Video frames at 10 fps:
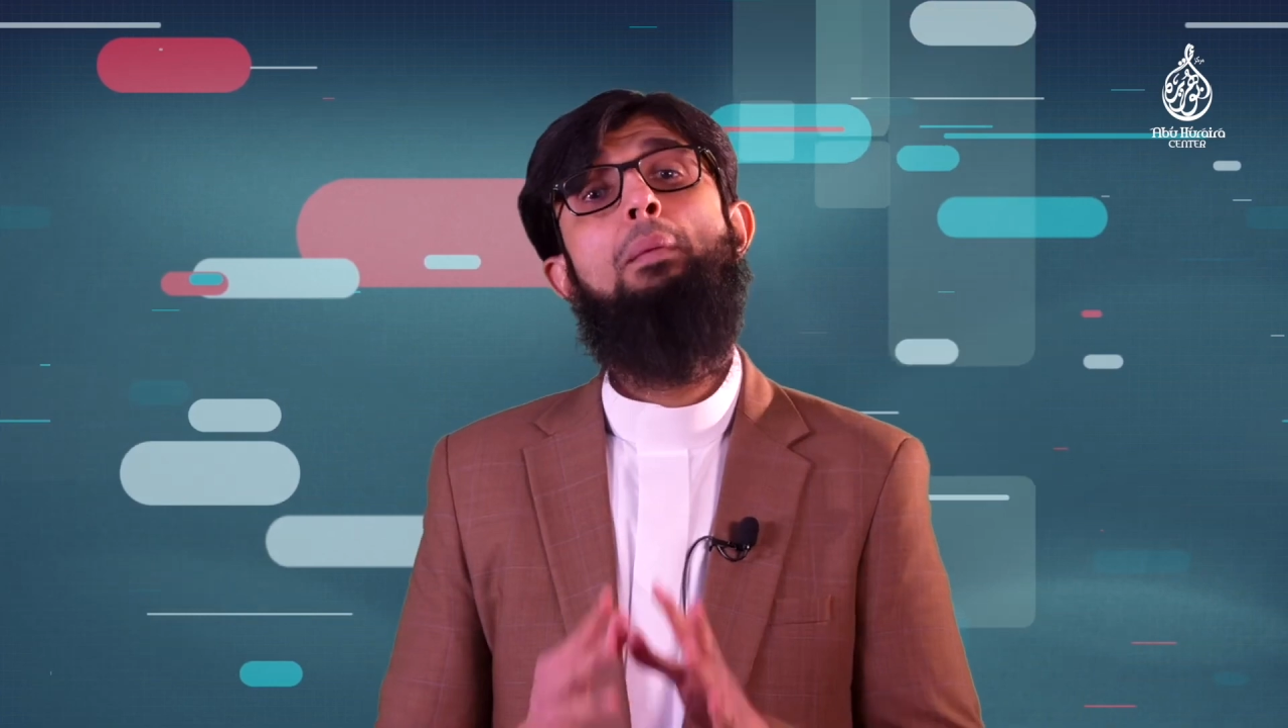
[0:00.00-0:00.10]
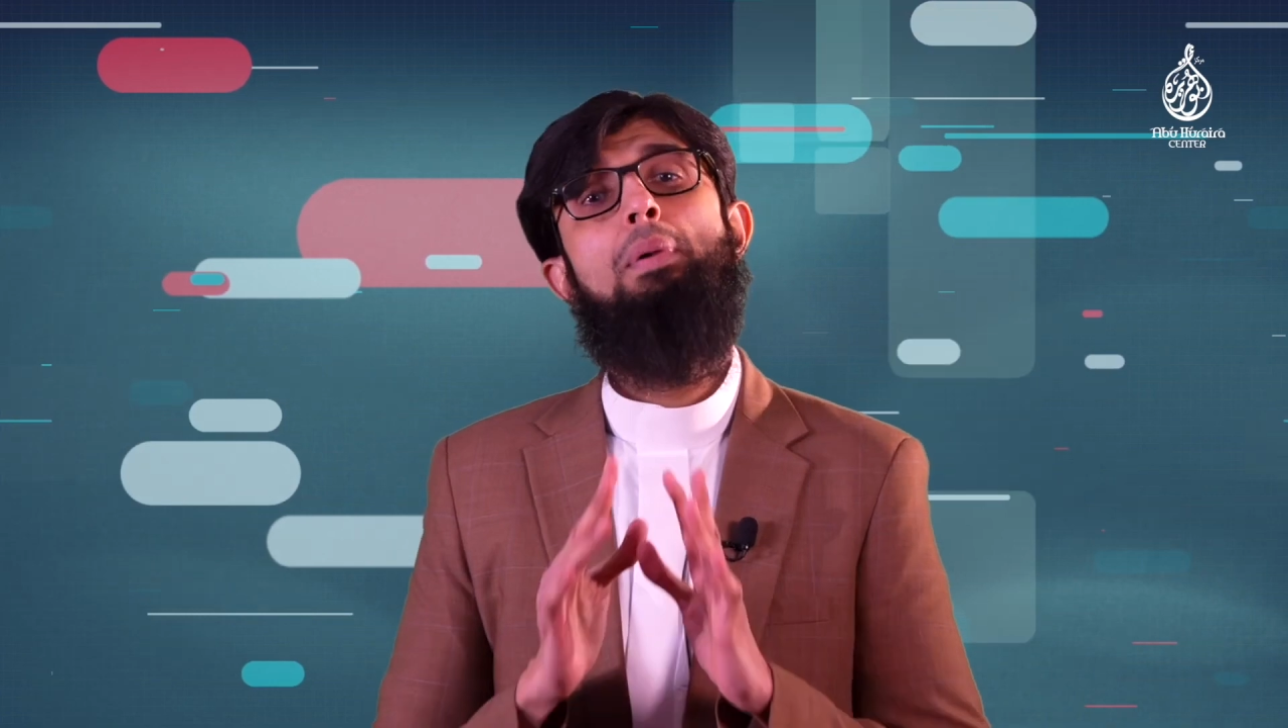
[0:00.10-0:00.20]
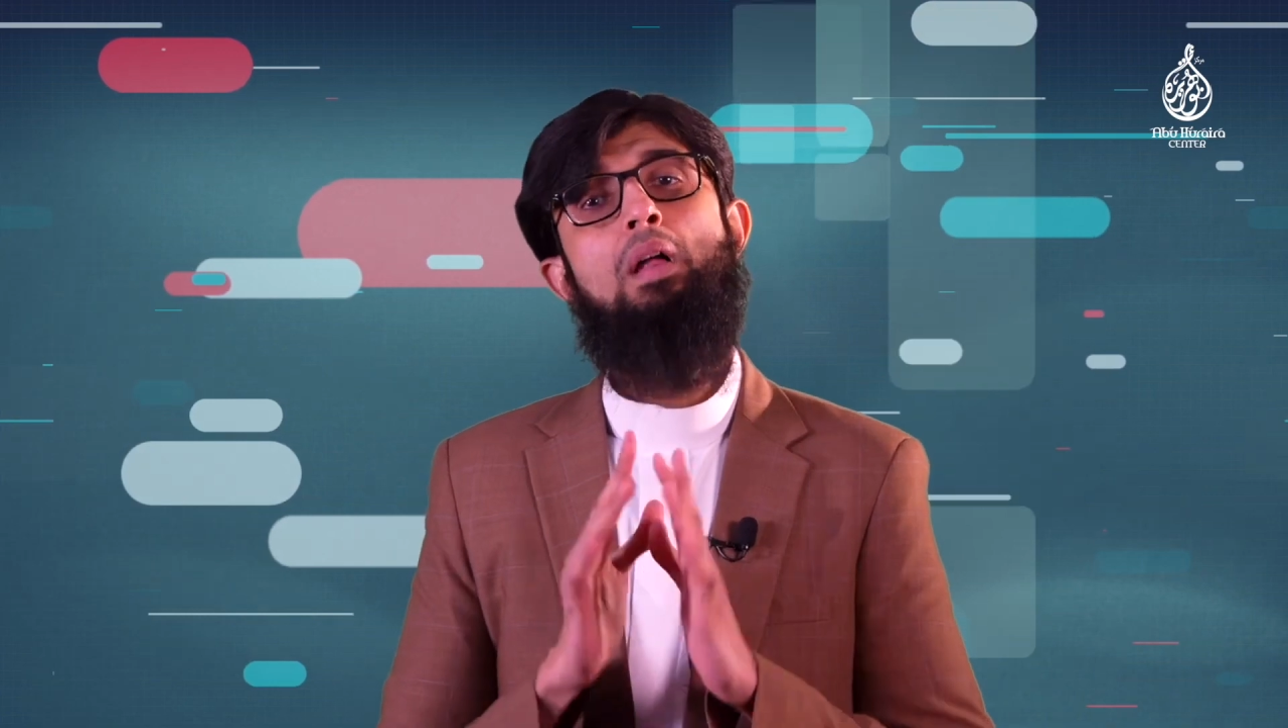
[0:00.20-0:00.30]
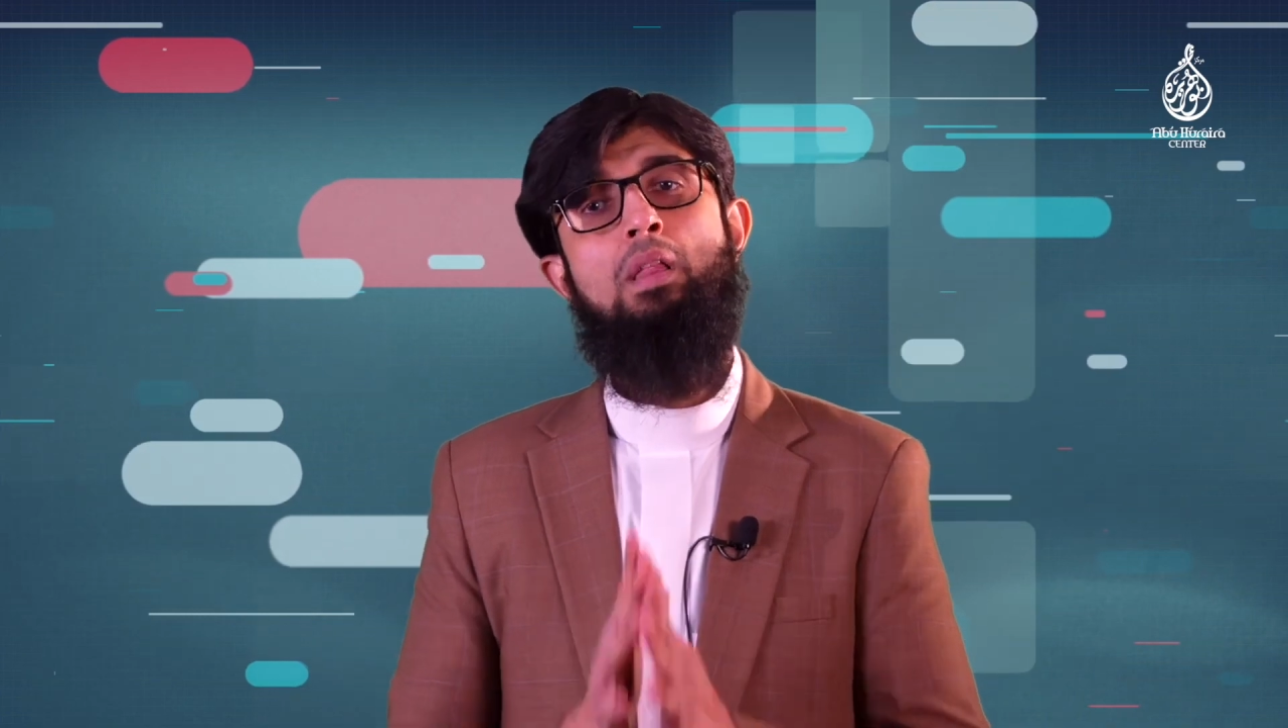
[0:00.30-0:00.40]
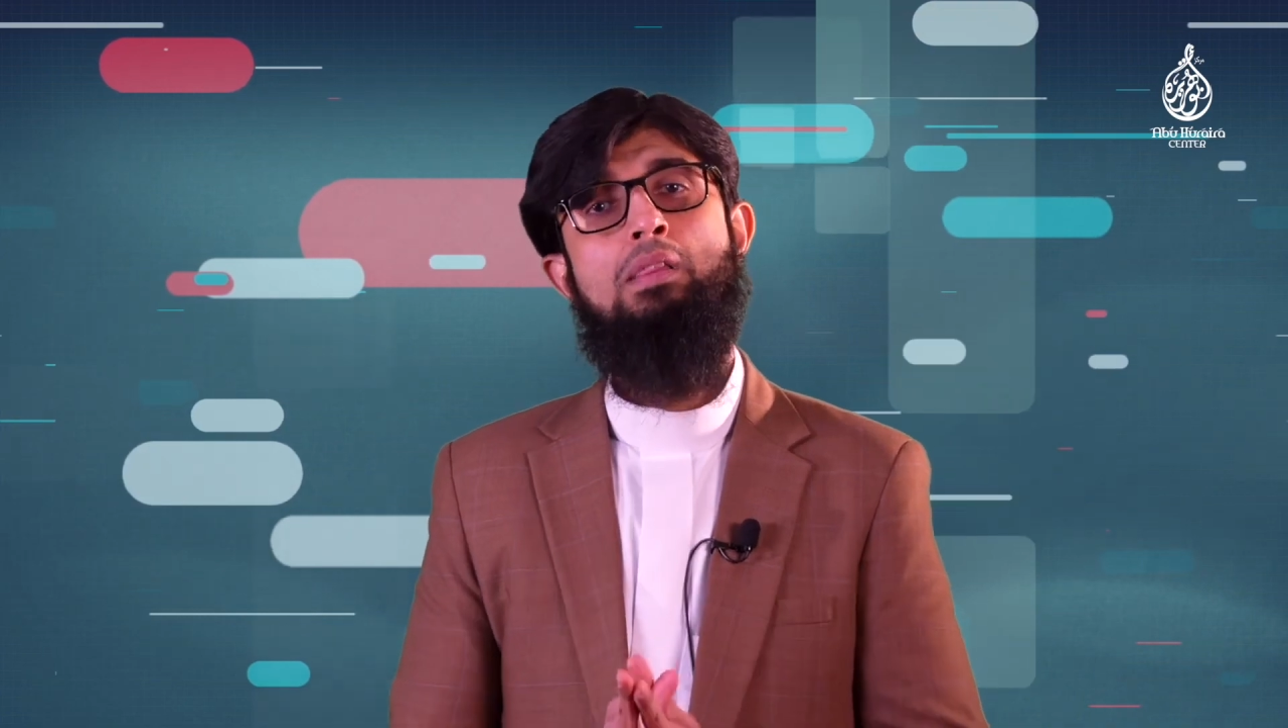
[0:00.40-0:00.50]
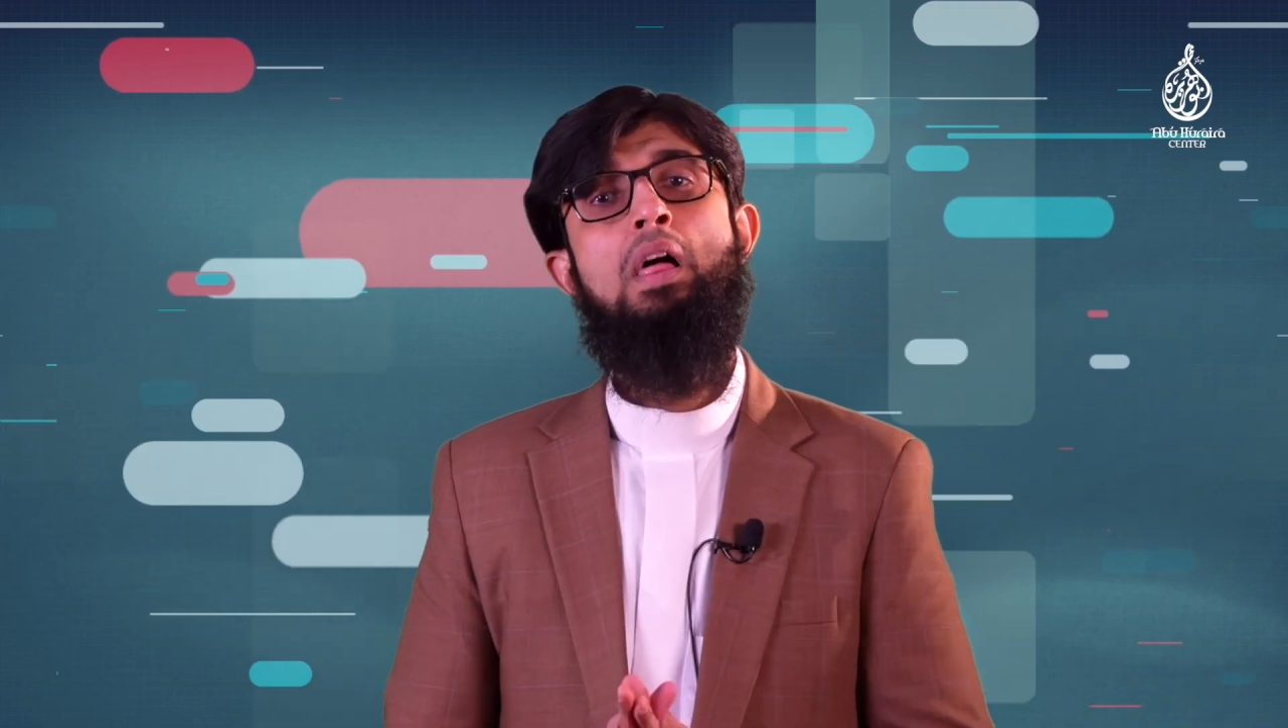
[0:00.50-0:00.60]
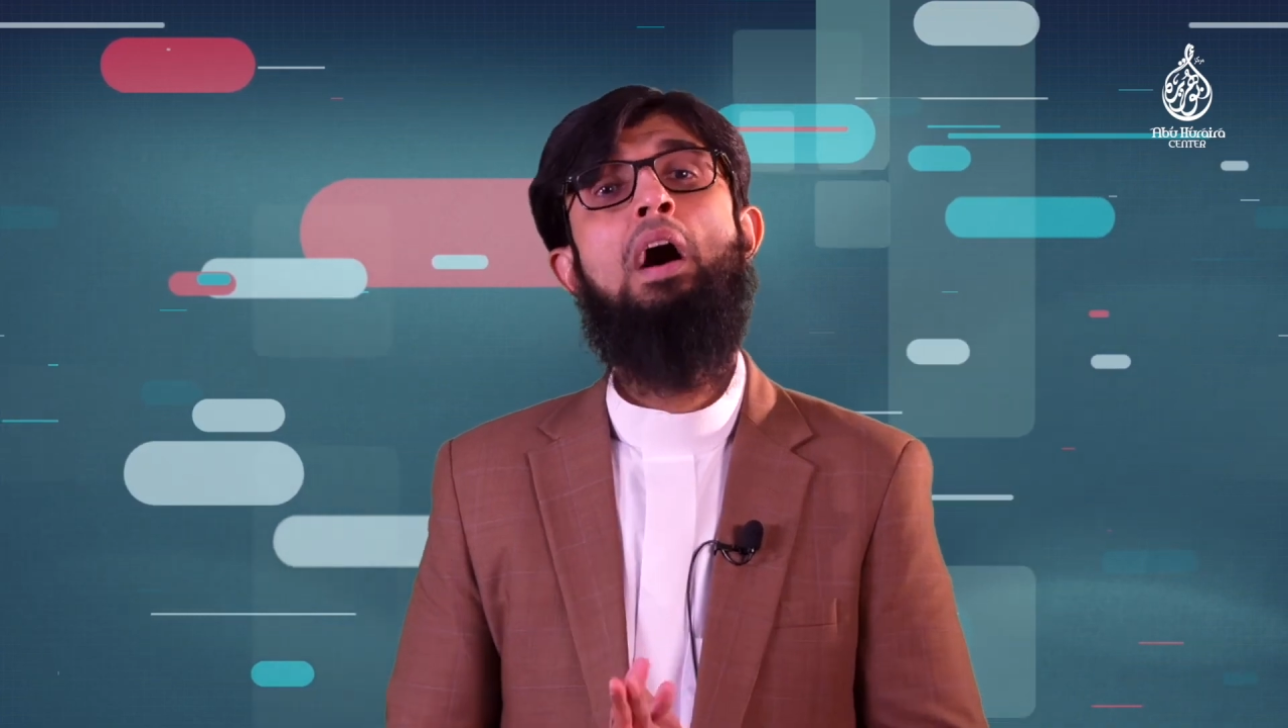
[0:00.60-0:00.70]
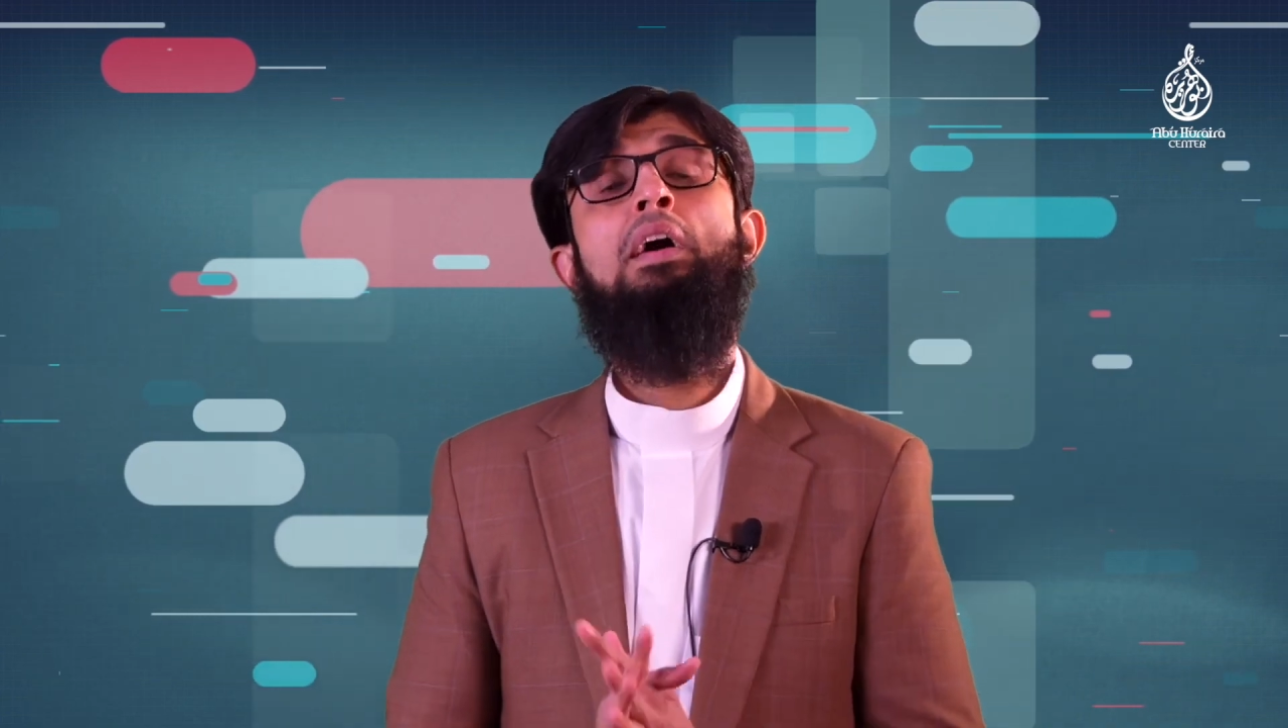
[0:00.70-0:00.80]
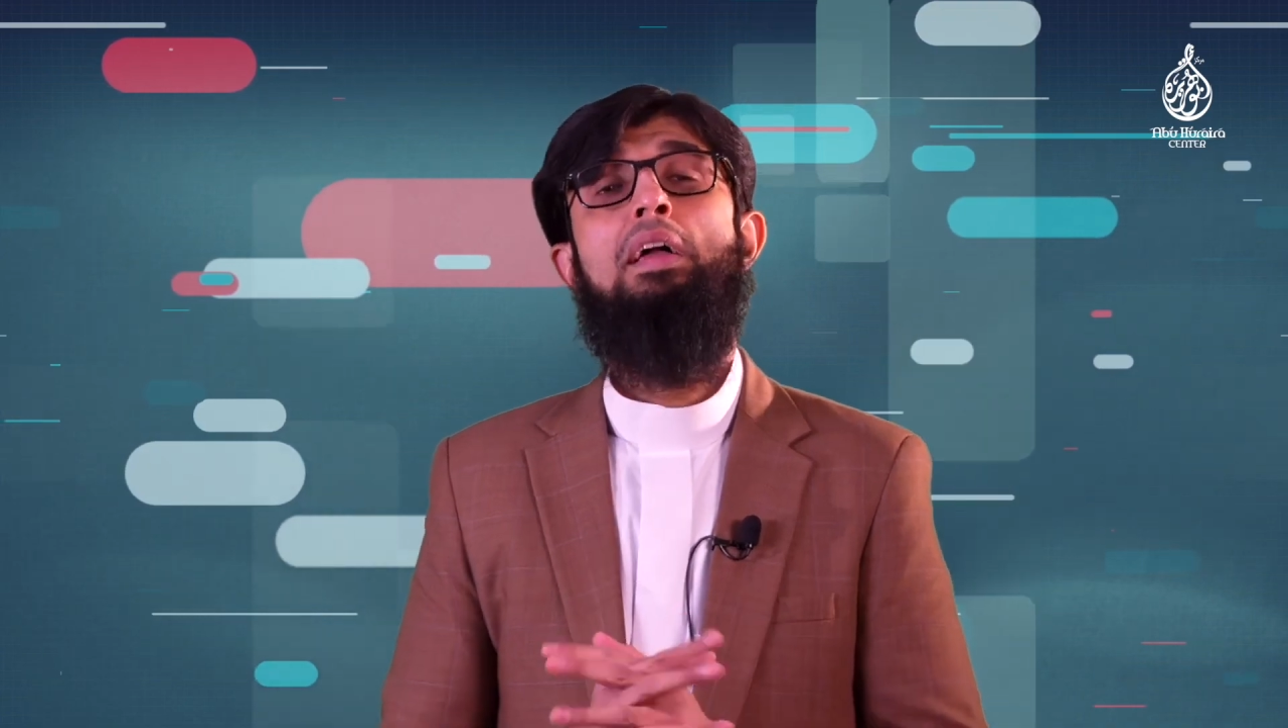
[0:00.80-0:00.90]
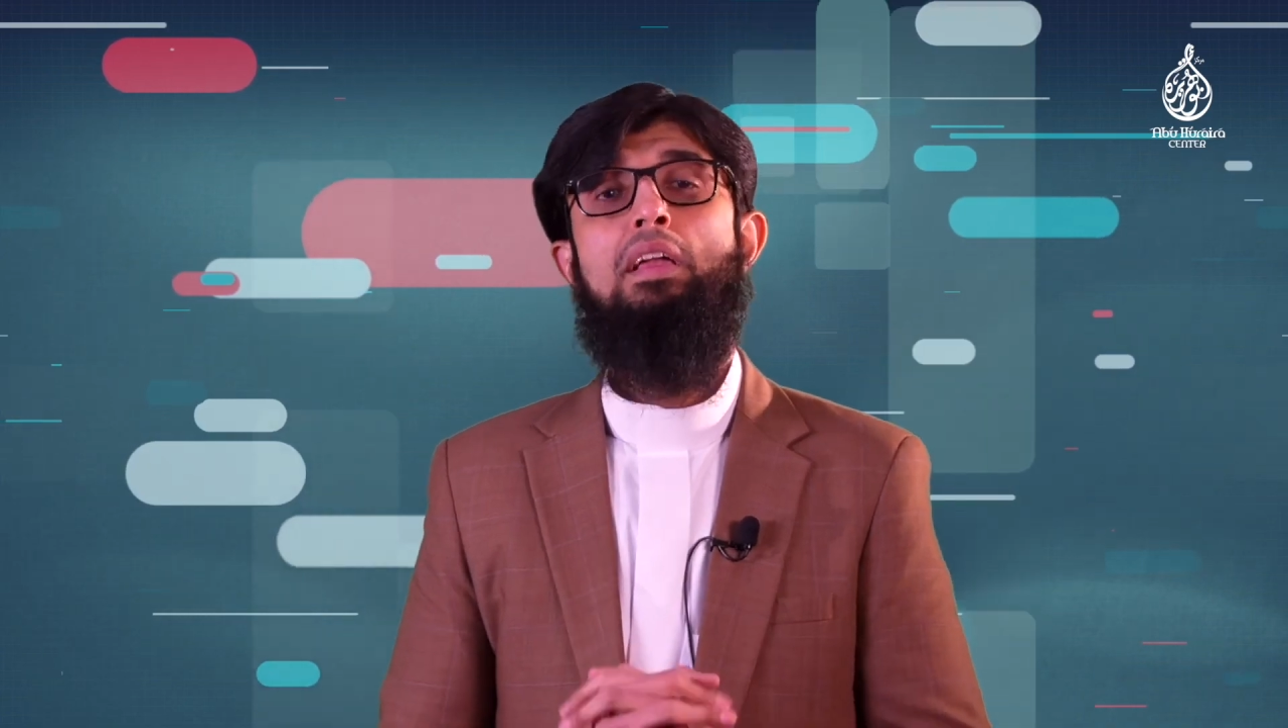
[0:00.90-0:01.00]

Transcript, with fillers: but Allah